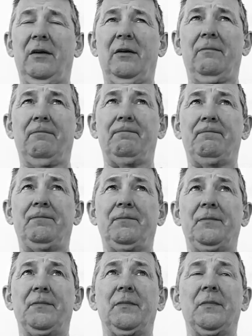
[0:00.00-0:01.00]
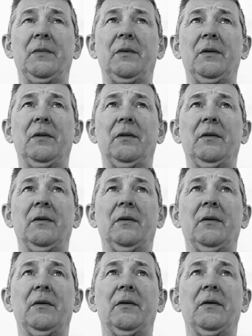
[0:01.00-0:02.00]

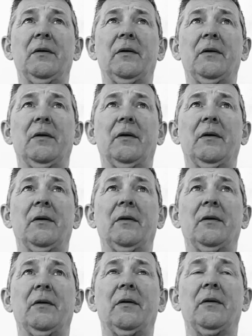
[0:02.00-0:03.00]
No one is speaking in this clip.